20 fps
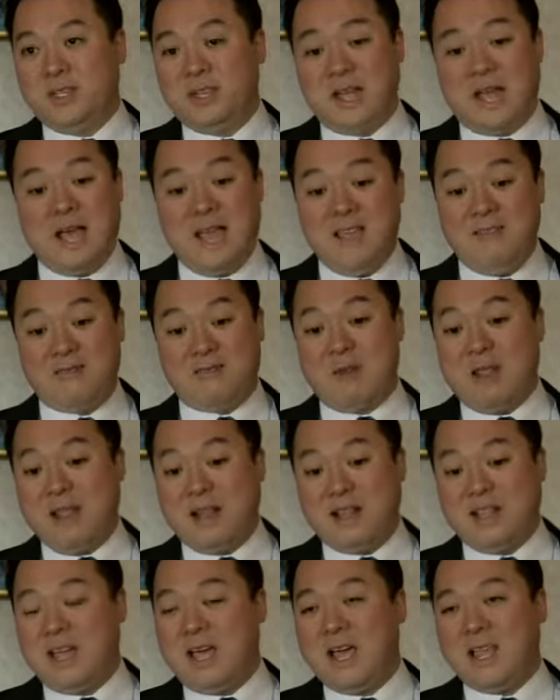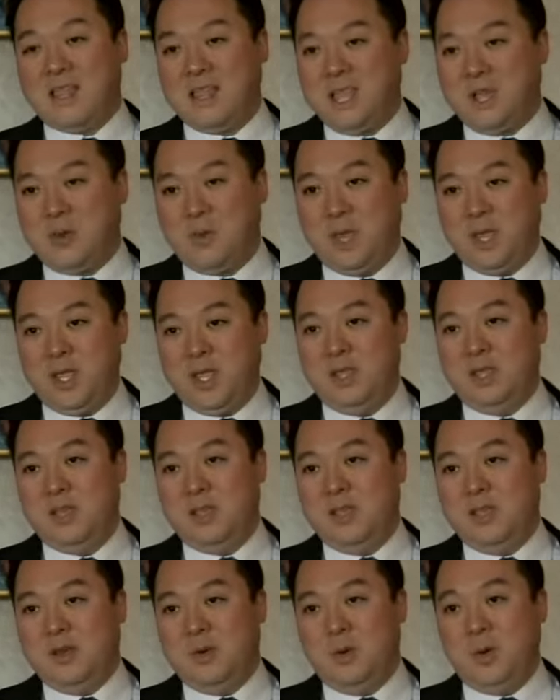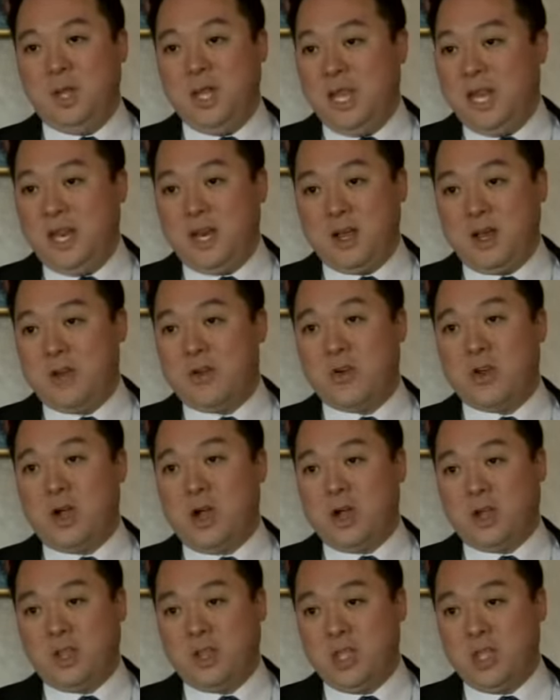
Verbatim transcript: And I, frankly, I think we, we need an underdog in